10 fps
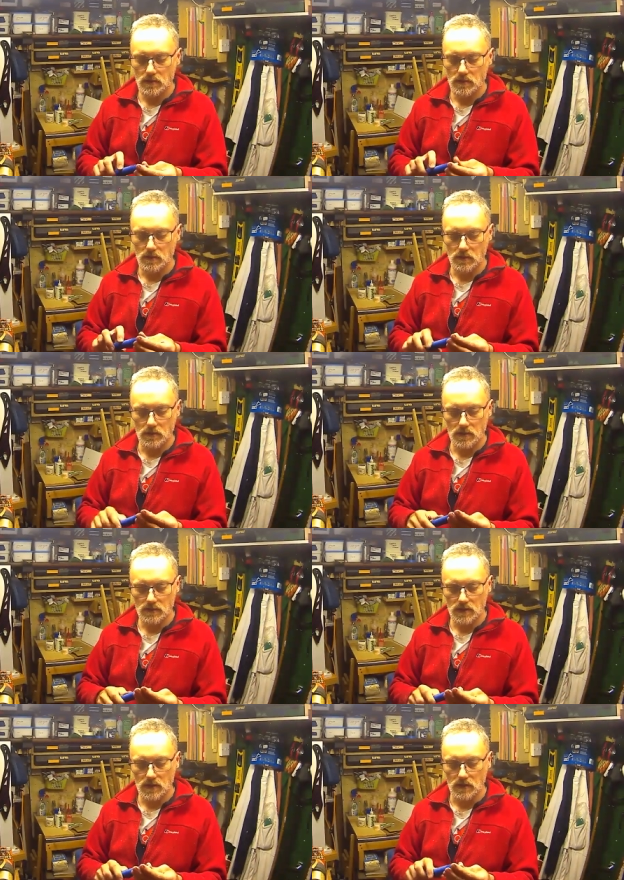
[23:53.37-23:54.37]
I
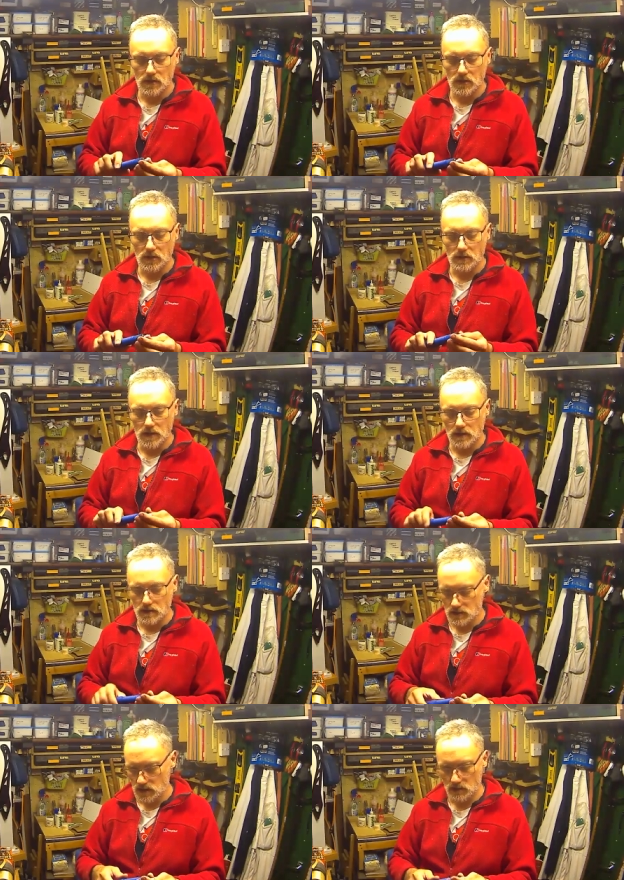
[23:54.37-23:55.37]
suppose I could glue that
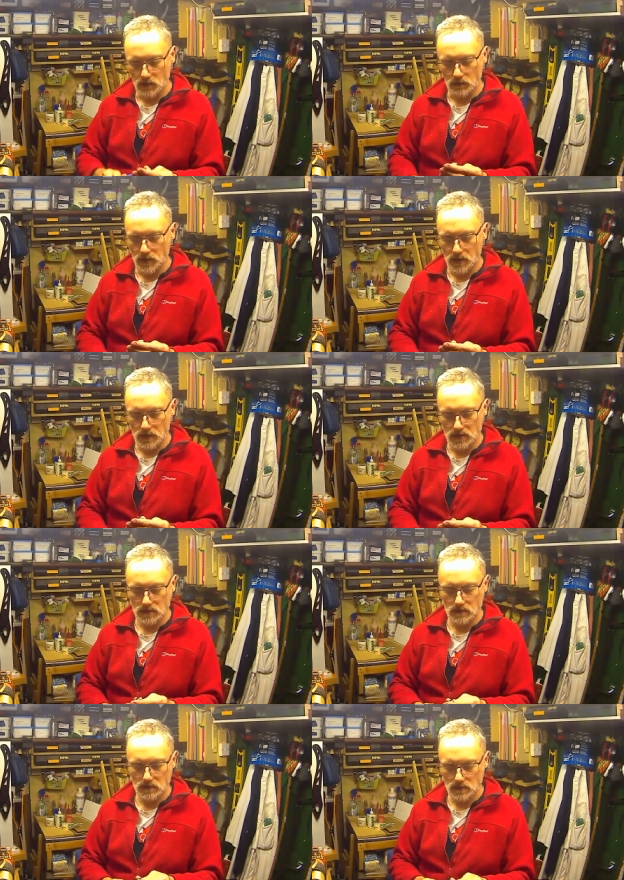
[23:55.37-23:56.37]
in one piece,